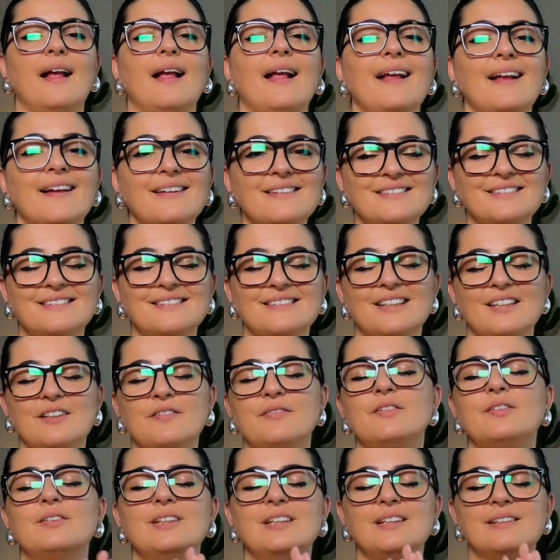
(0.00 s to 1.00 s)
And
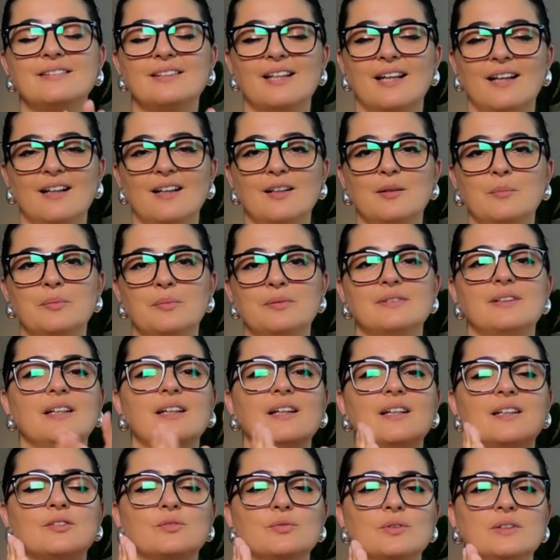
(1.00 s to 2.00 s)
if you need help,
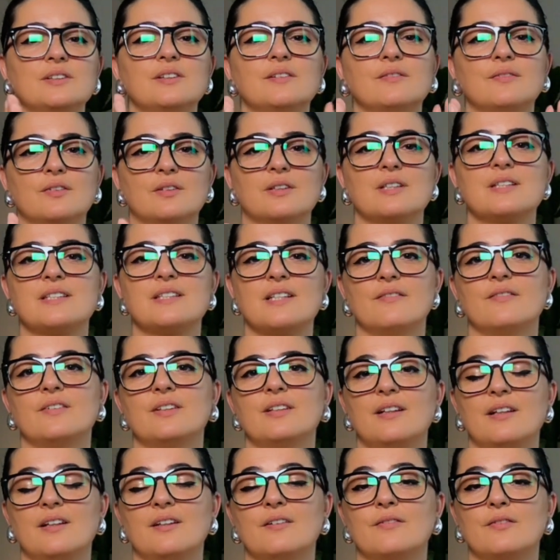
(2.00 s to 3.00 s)
they are
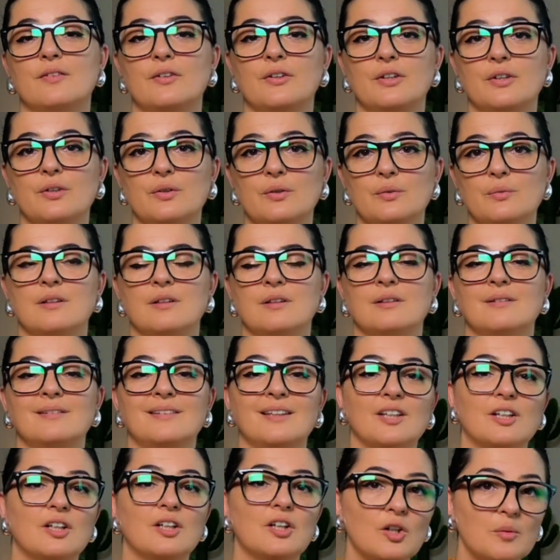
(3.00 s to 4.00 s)
24/7 there for you.
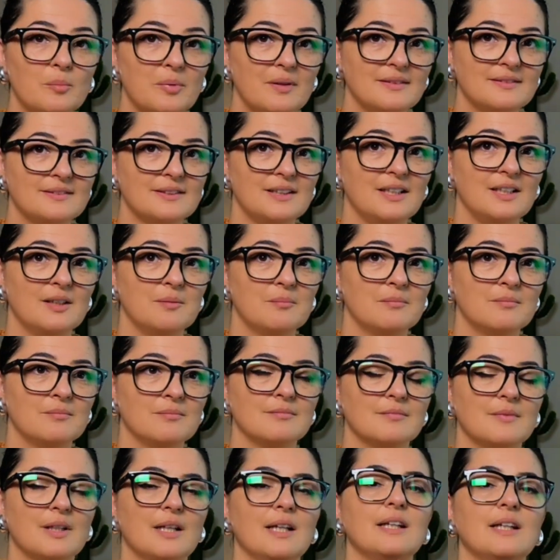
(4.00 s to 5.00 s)
Their global
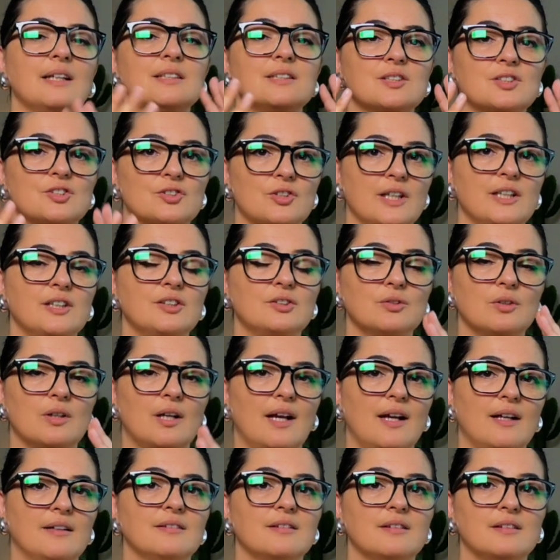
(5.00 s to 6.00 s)
team is trained to
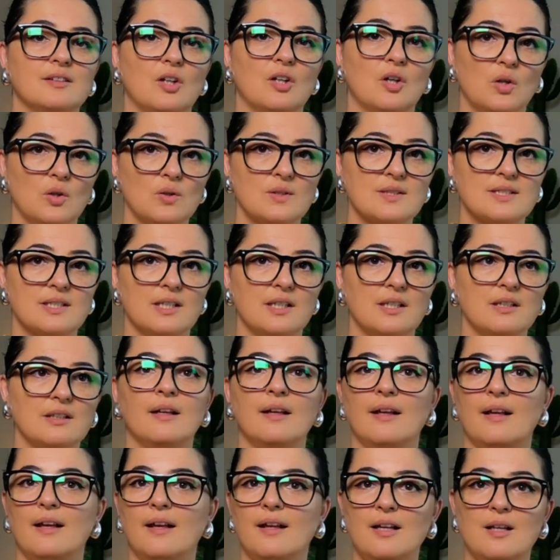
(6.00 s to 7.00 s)
handle hosting,
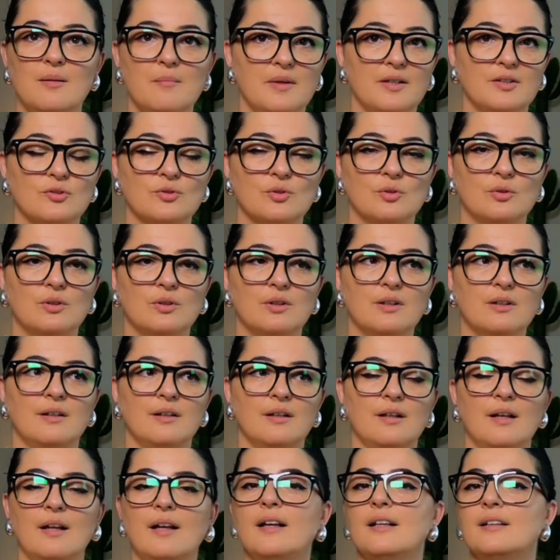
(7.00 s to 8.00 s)
Elementor,
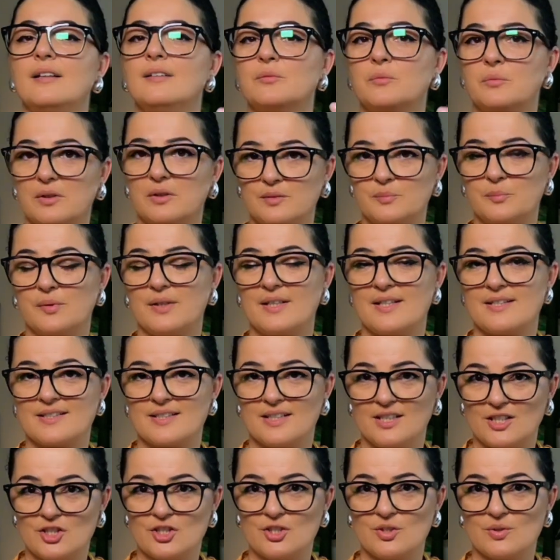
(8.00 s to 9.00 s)
and WordPress
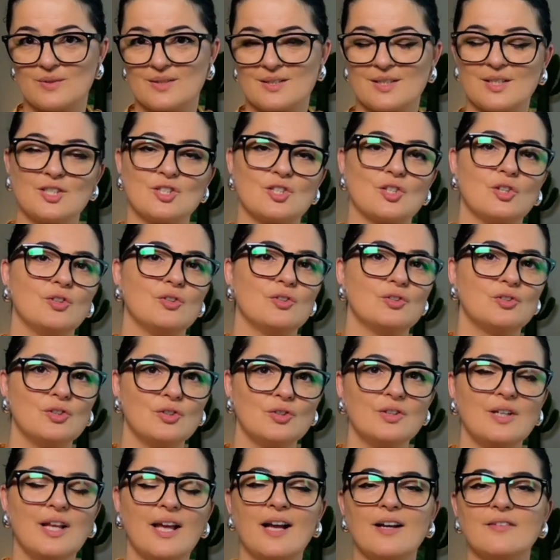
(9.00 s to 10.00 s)
issues. So you
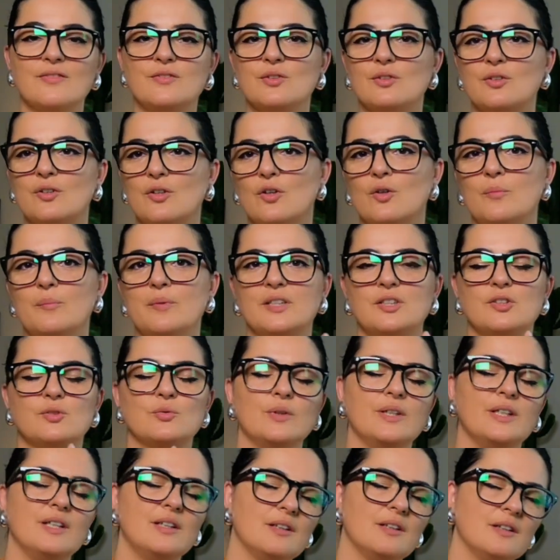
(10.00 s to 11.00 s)
don't have to go
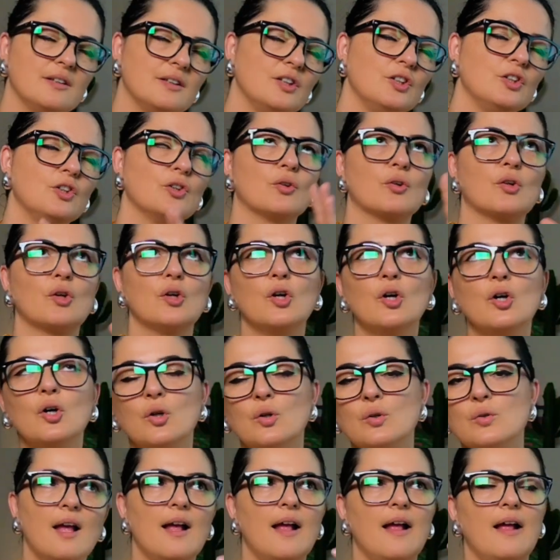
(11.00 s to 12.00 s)
between your
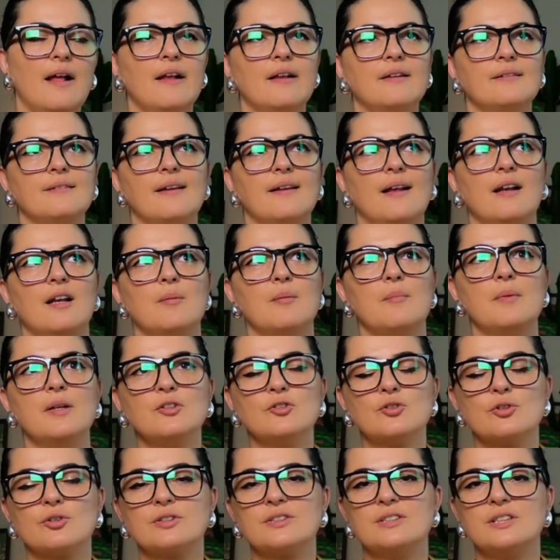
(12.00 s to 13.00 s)
host and
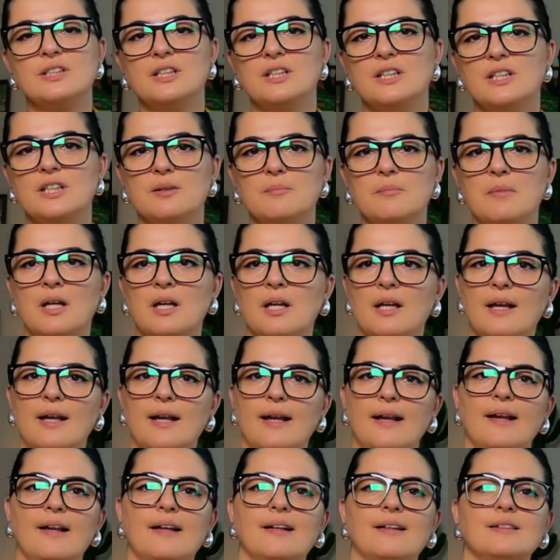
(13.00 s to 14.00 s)
Elementor team
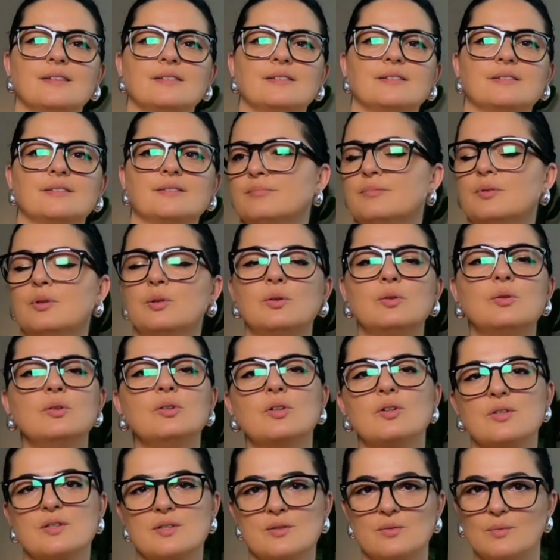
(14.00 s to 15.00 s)
and who
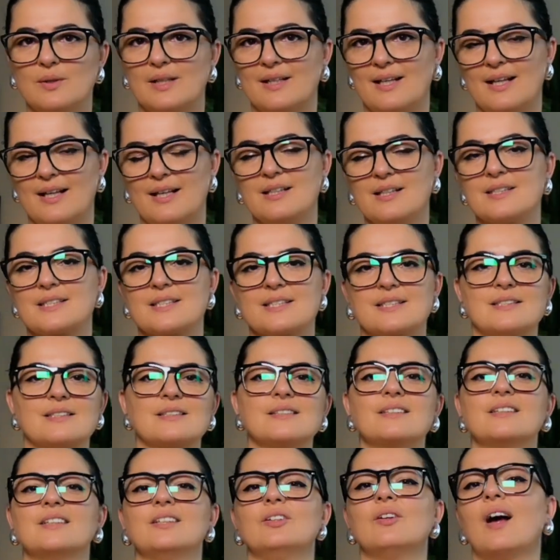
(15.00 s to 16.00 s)
knows what else
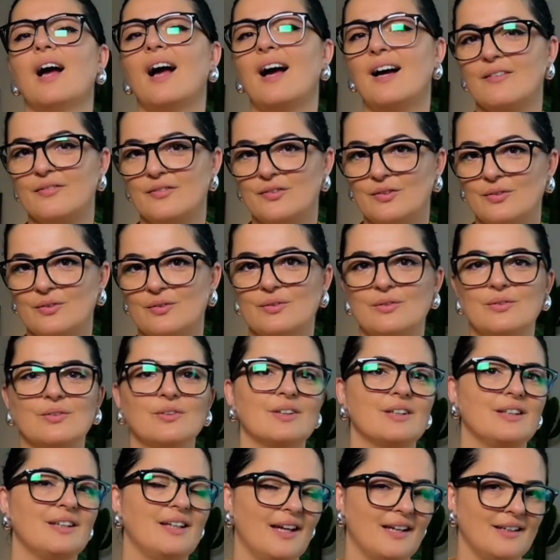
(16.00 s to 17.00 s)
you have to
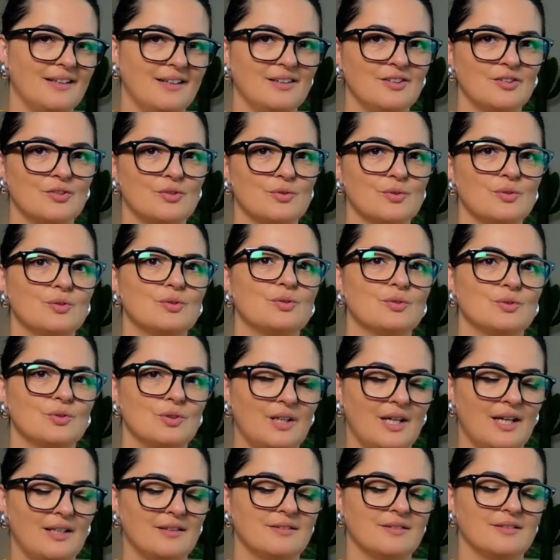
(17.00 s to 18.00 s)
get into to
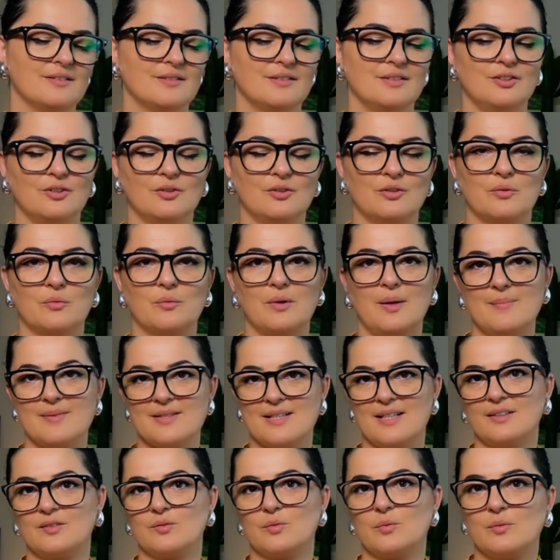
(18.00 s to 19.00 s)
get your
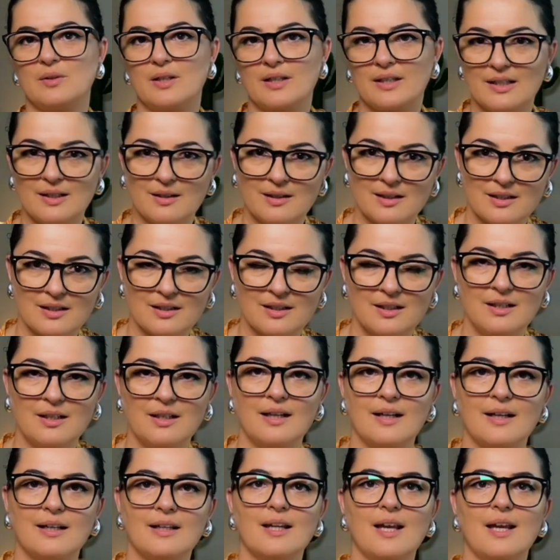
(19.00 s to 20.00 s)
website working
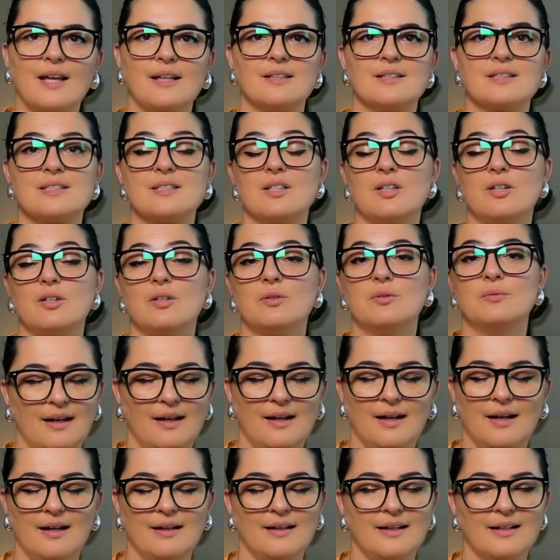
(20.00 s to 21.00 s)
again.
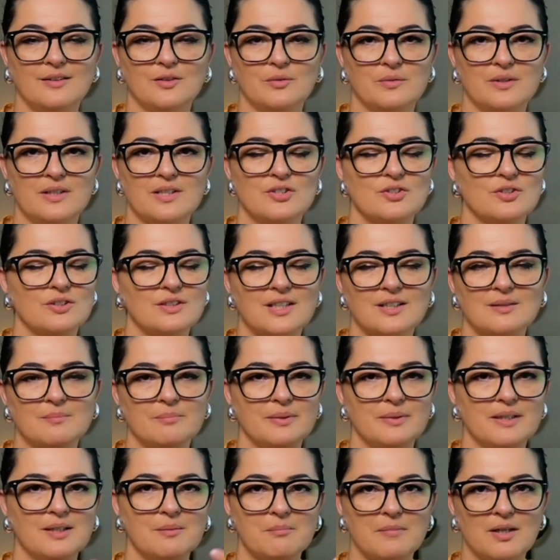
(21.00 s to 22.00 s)
So in other words, you're
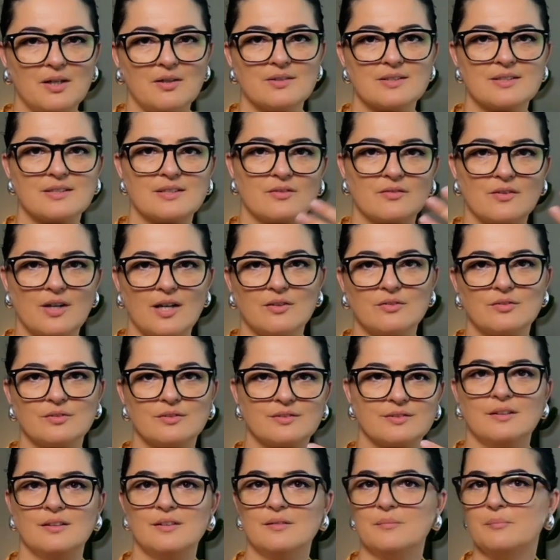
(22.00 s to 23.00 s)
not being bounced
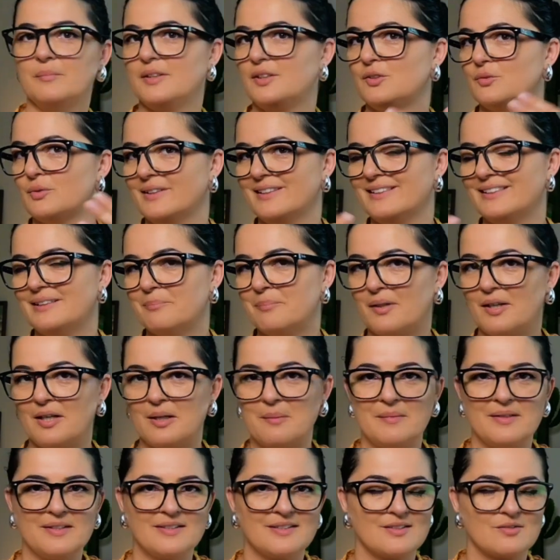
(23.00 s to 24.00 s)
around between
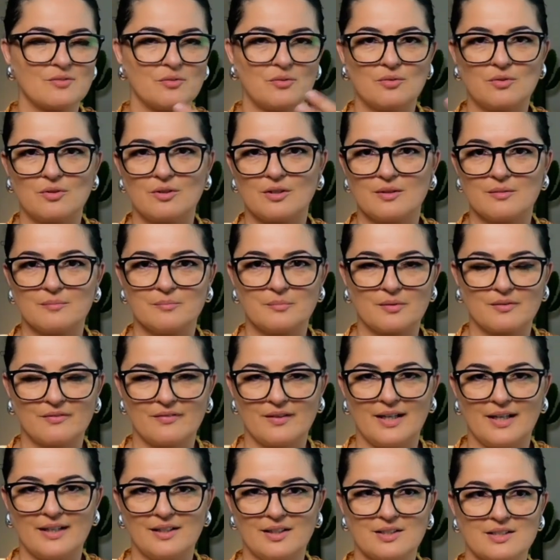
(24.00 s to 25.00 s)
departments or
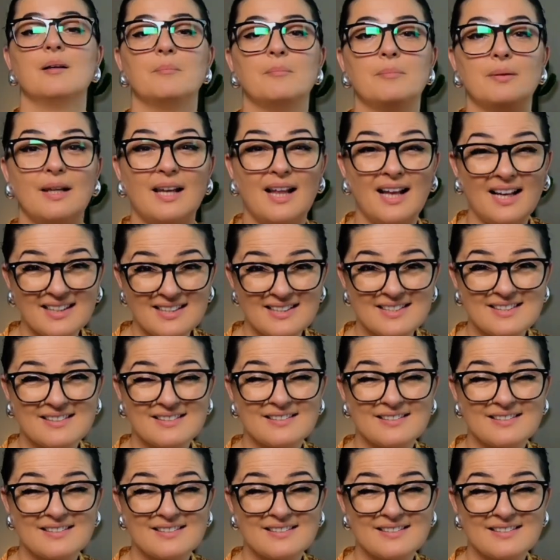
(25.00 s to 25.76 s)
providers. Plus,